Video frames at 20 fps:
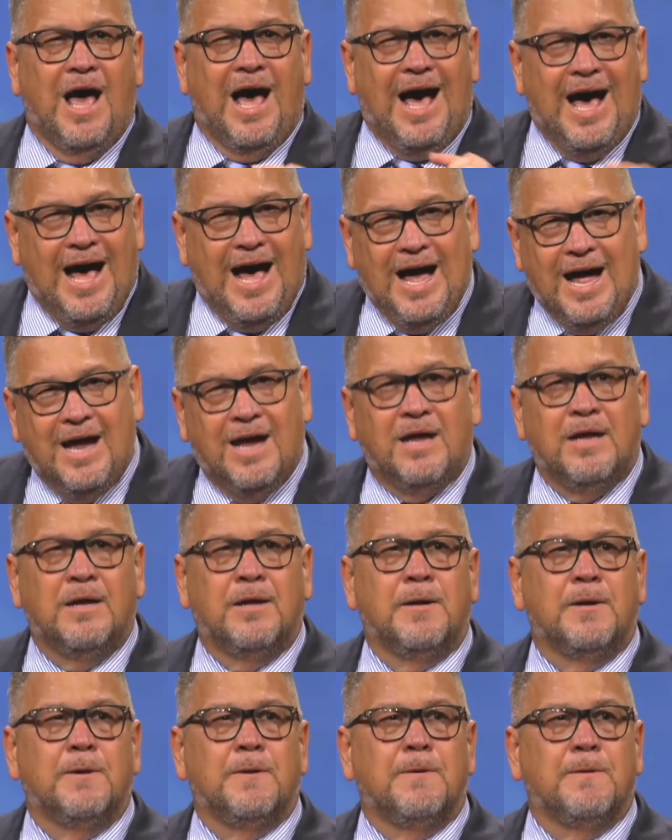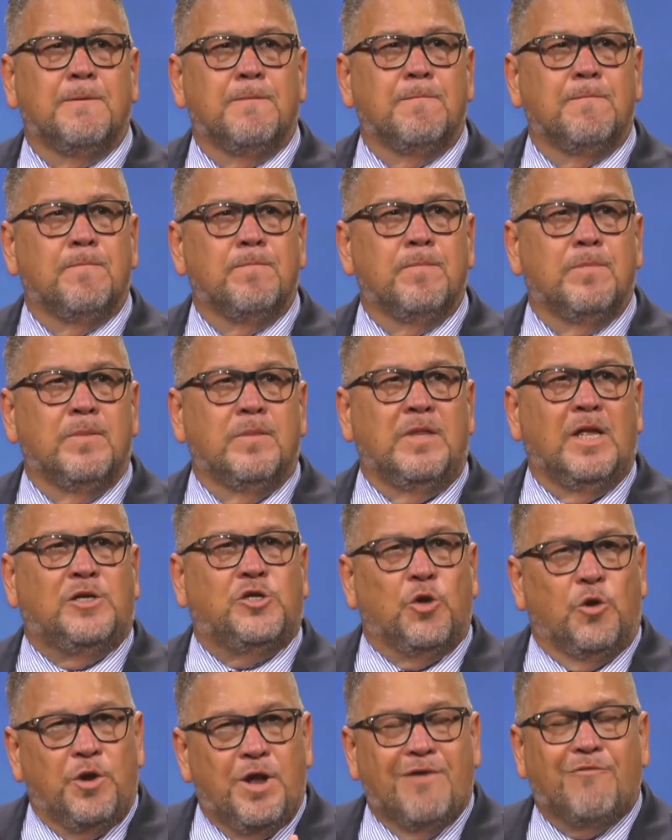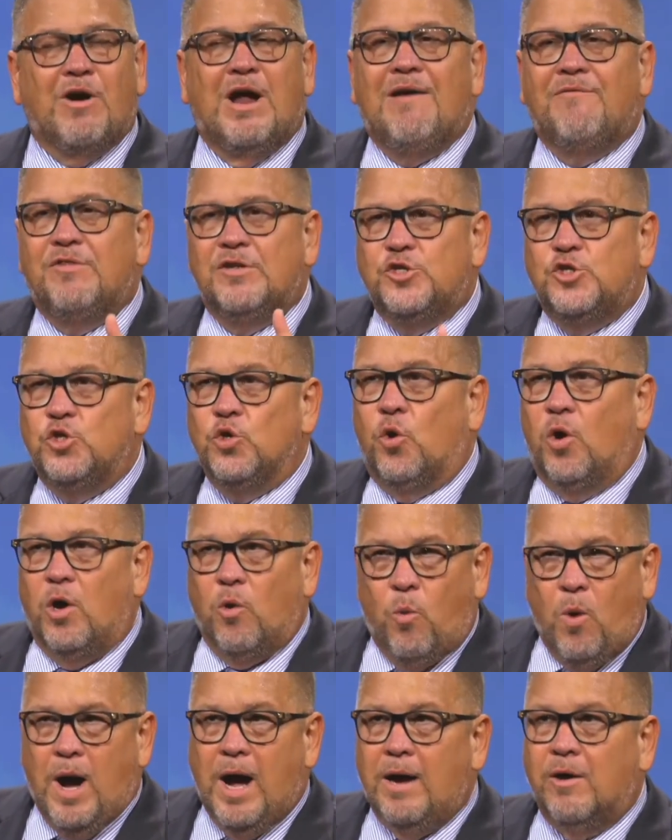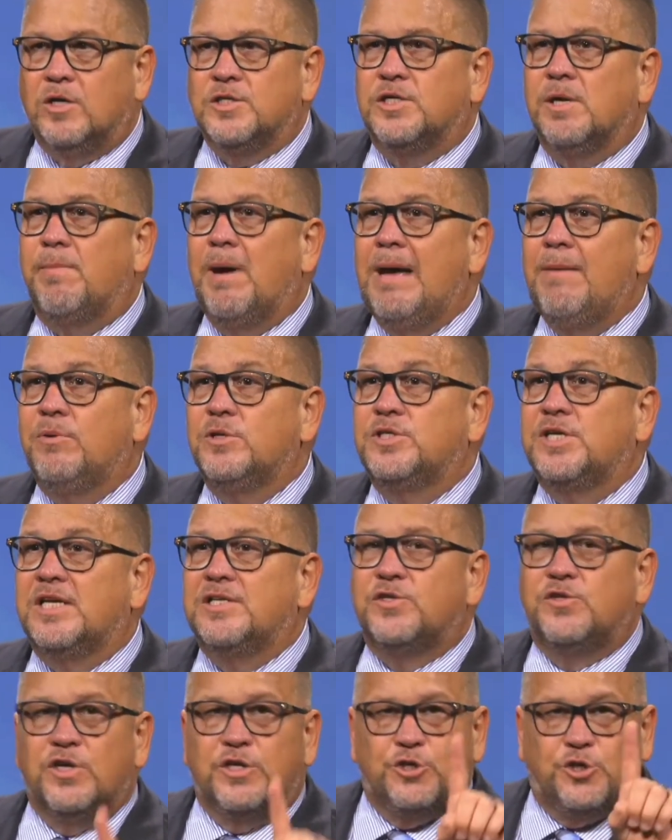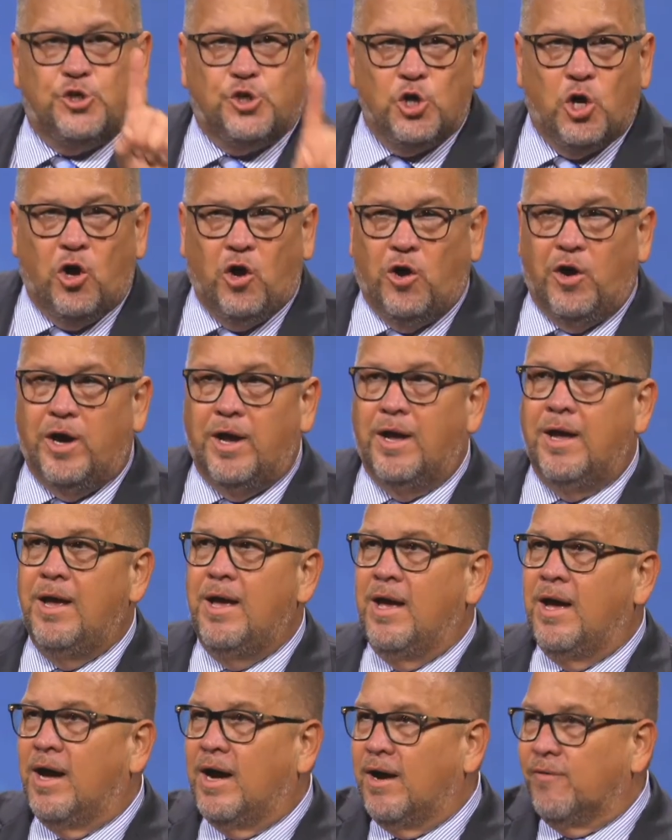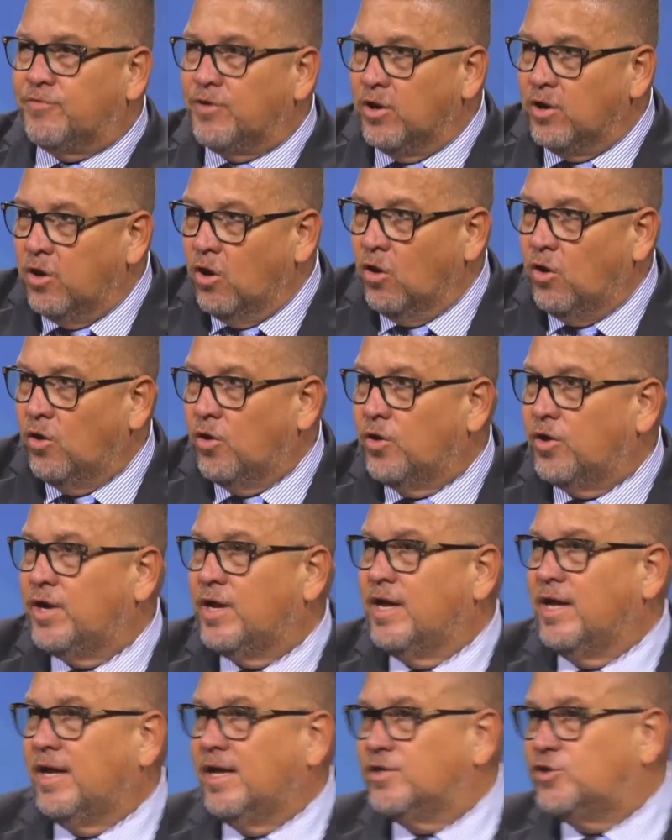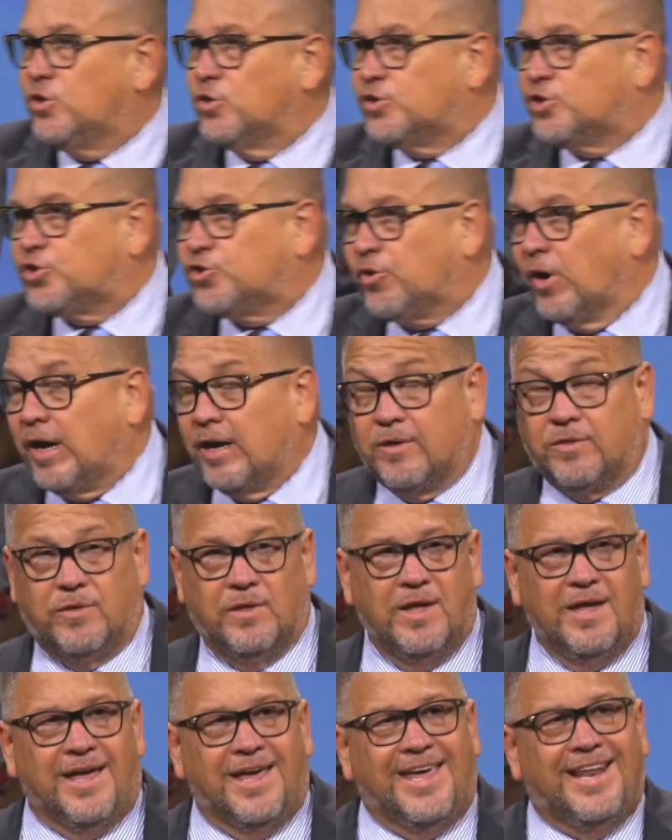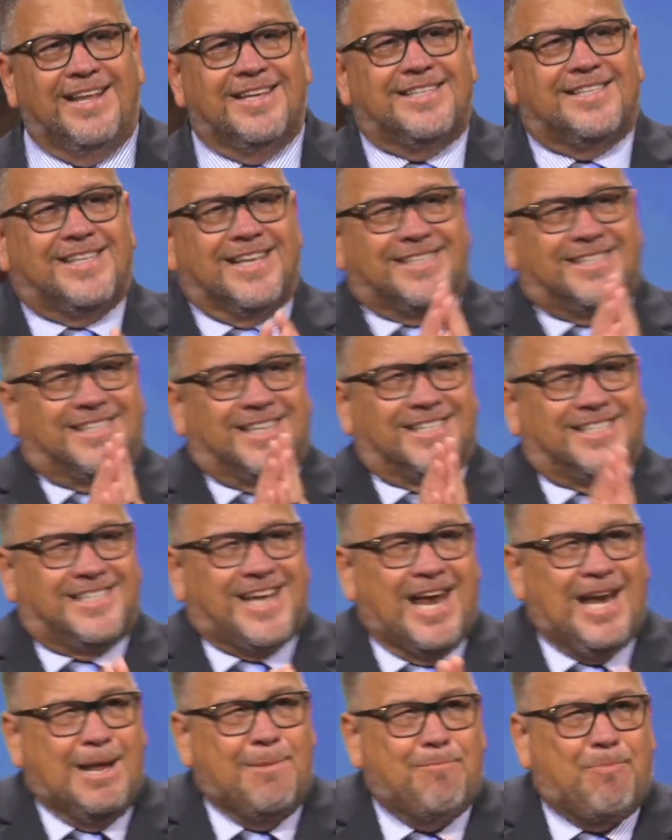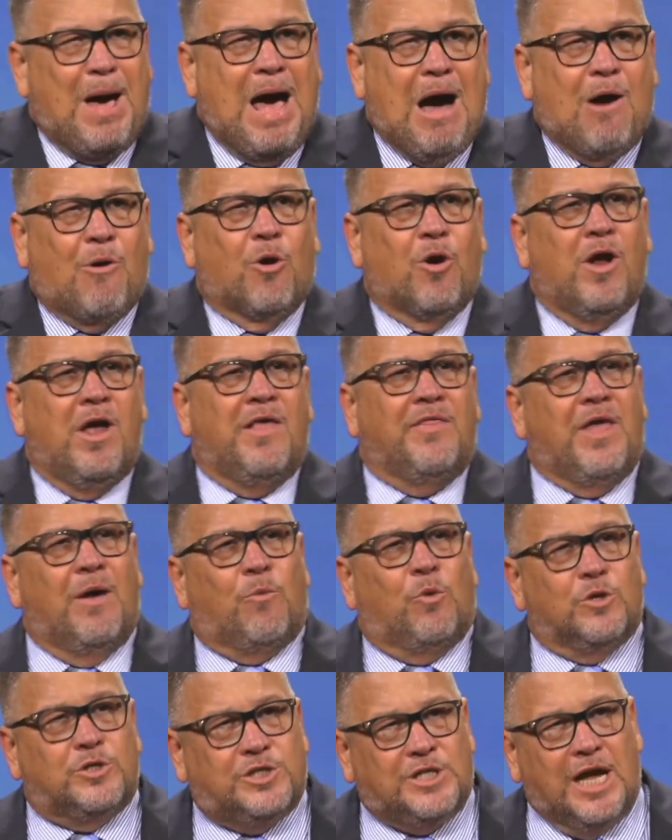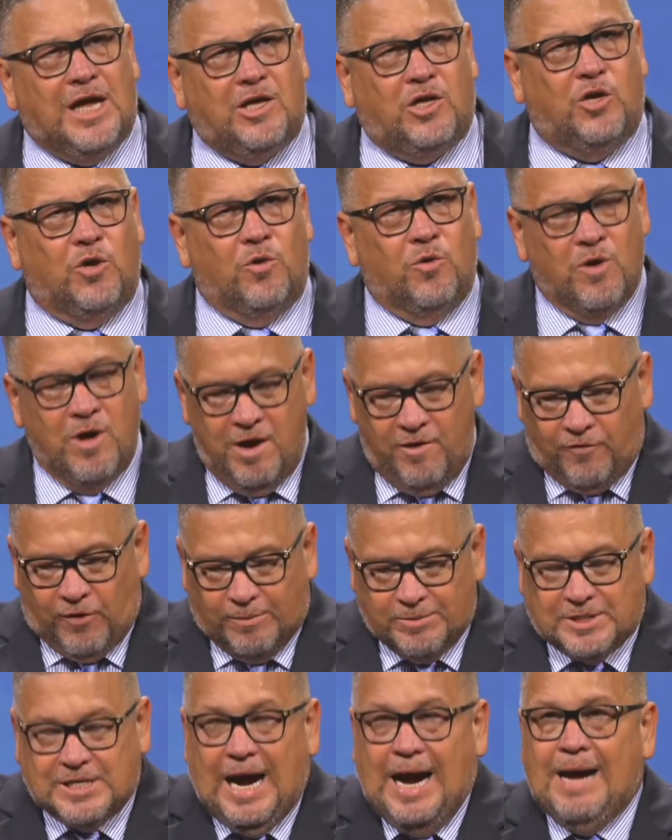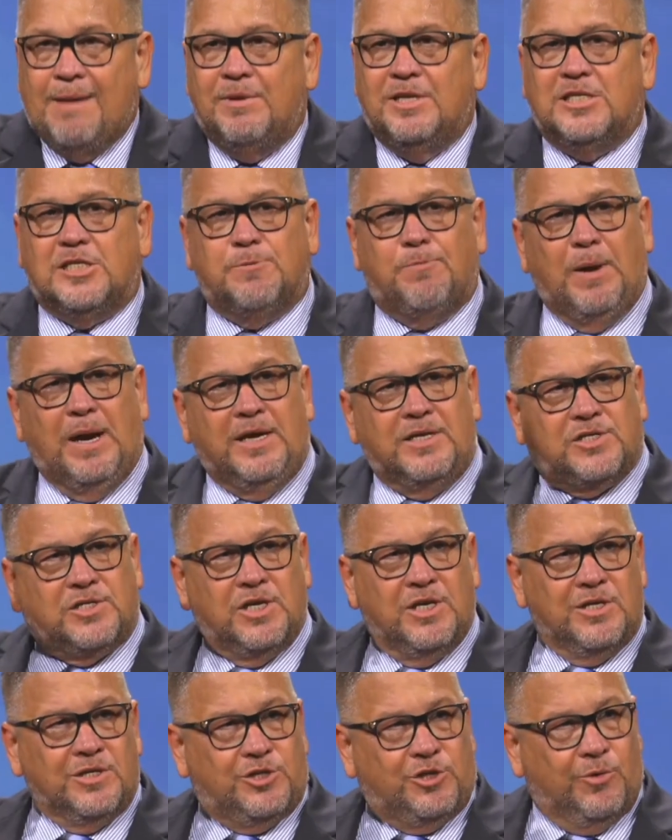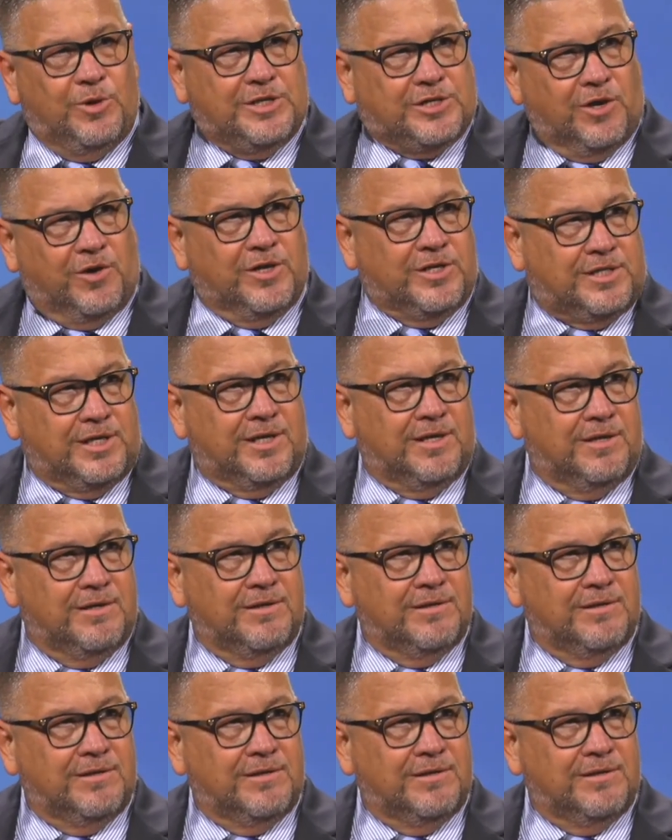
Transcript: high, that you'll never have the joy. Why? Because the Bible says the joy of the Lord is your strength. It is the sustaining power that will take you from time and space to eternity.